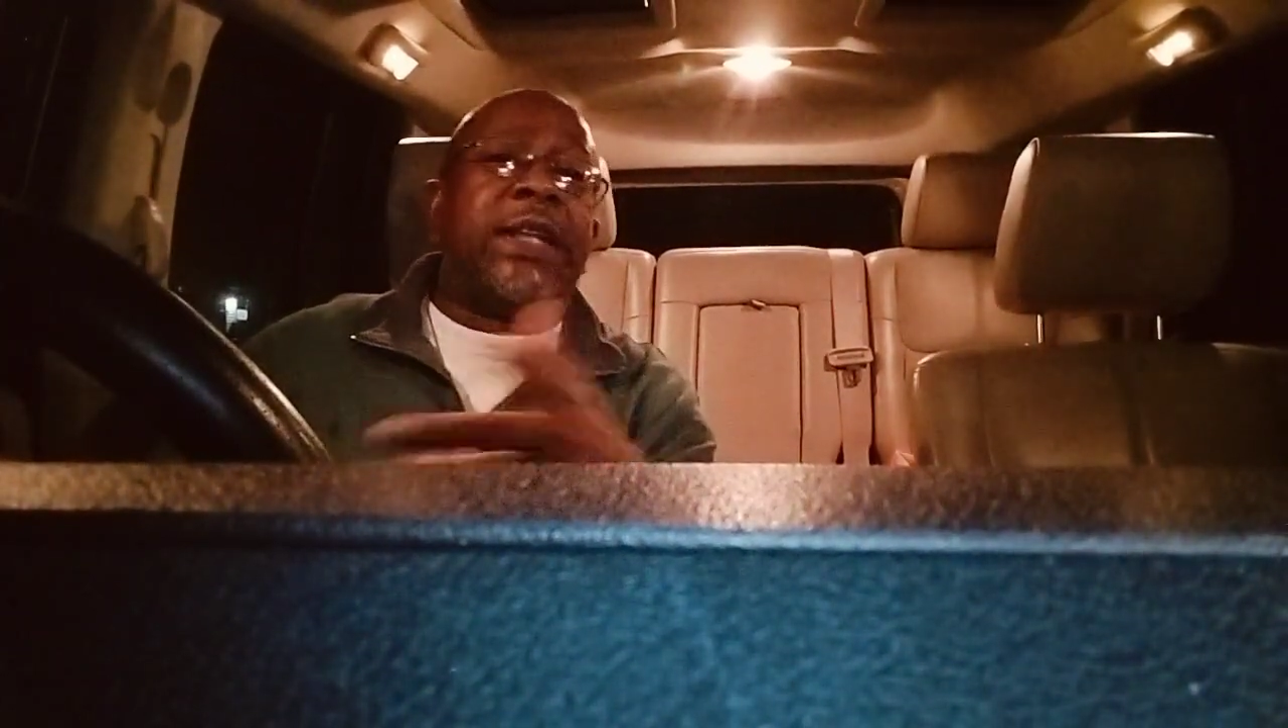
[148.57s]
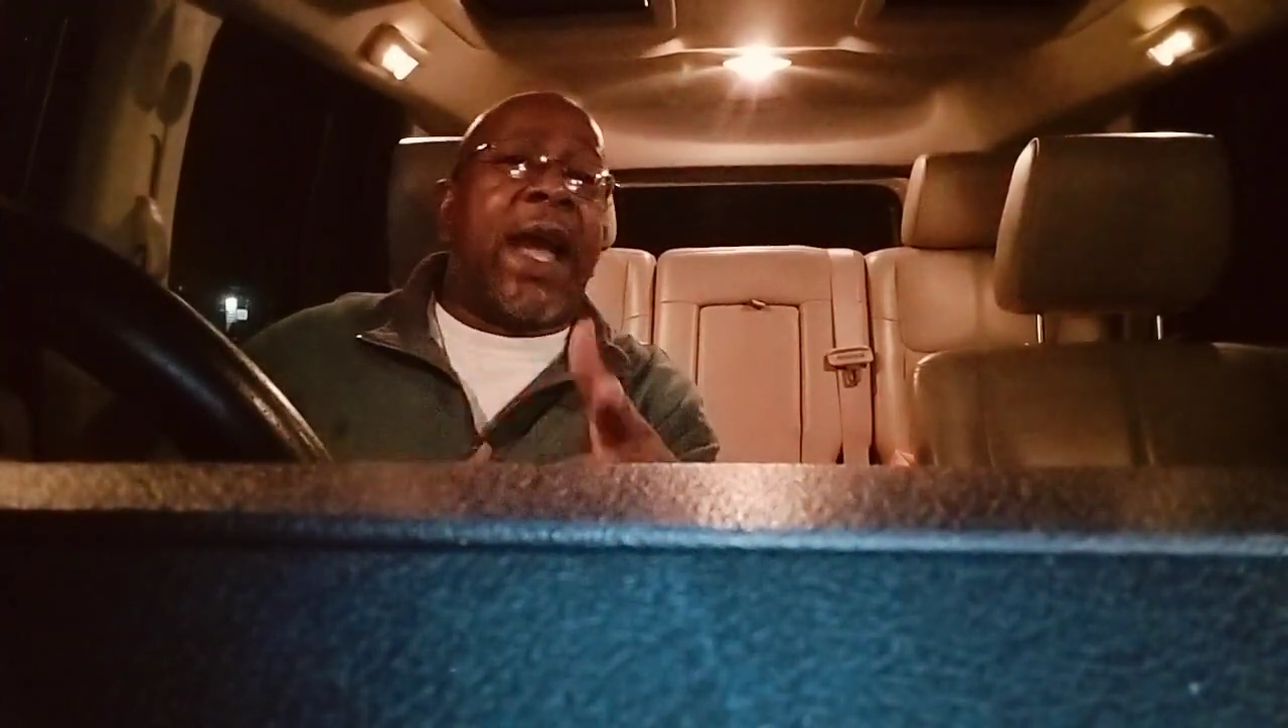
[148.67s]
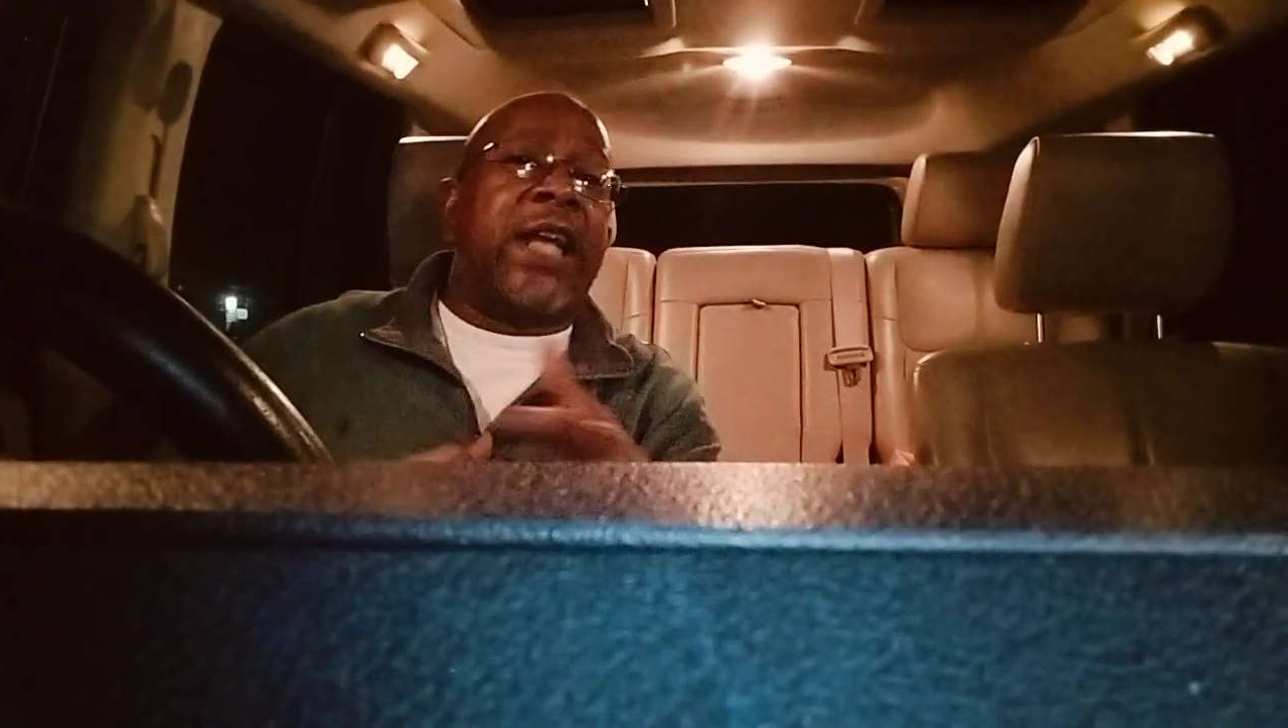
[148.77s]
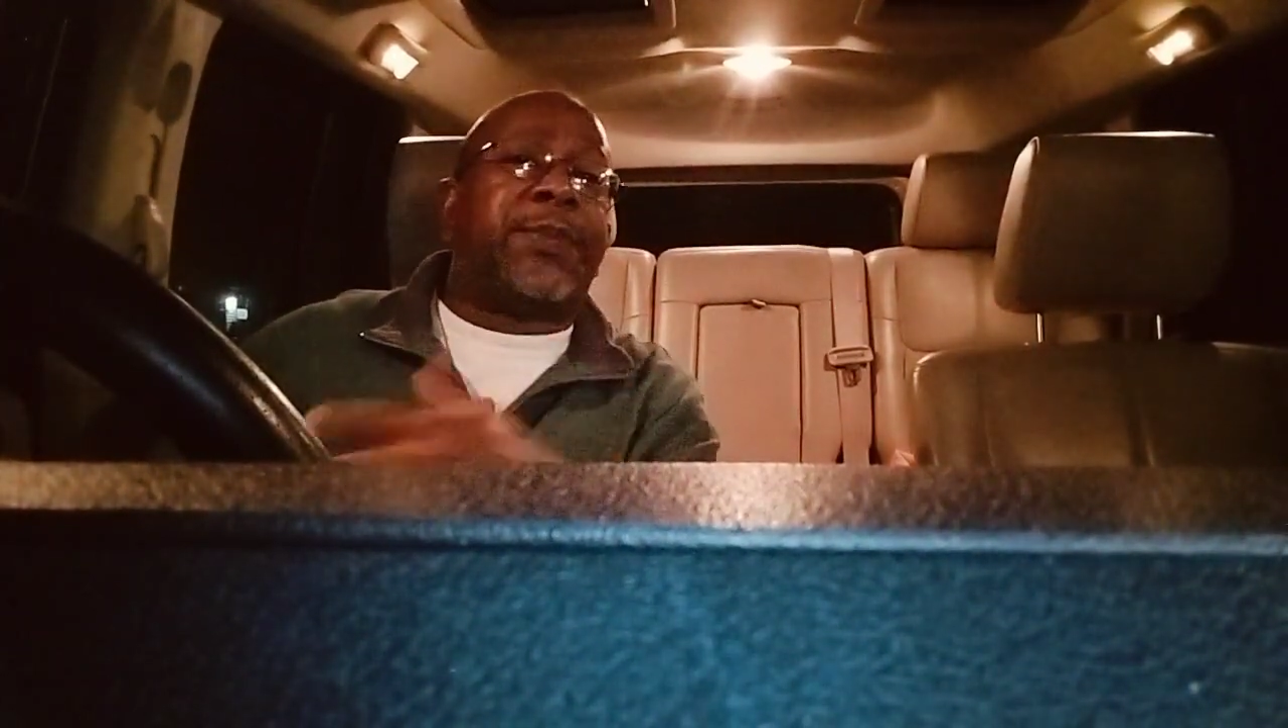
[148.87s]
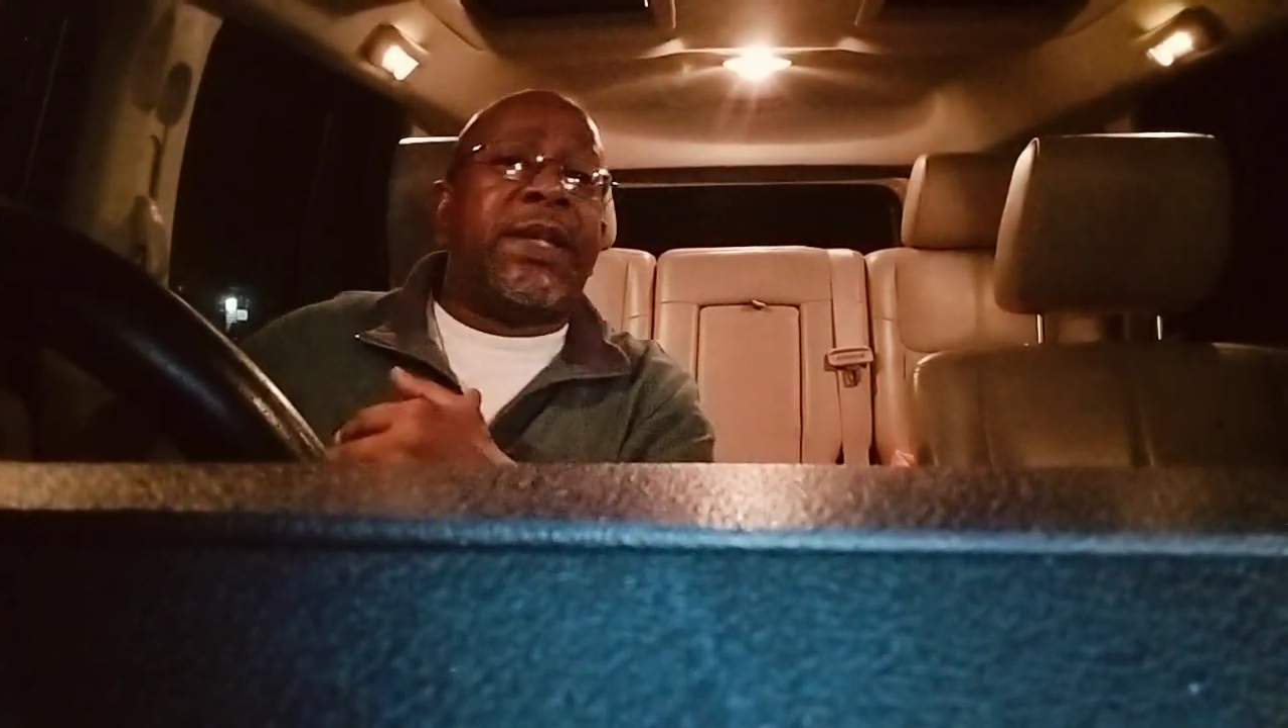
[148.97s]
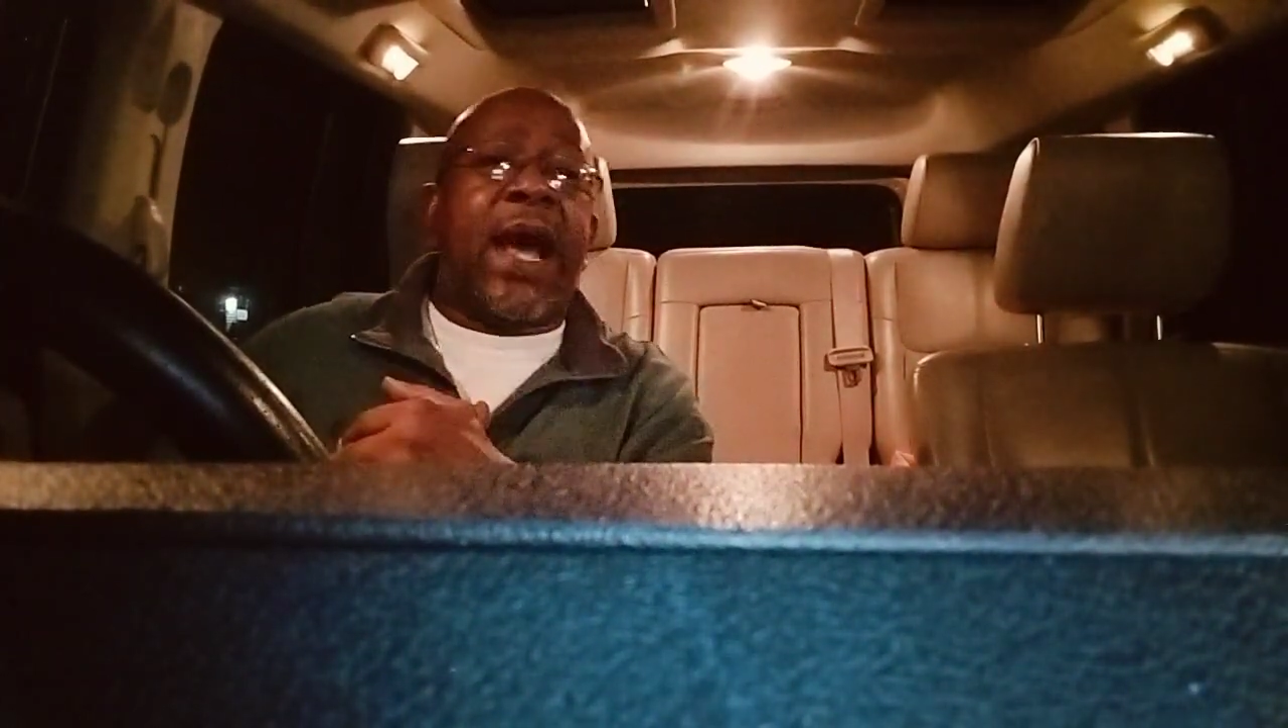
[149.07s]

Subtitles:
last but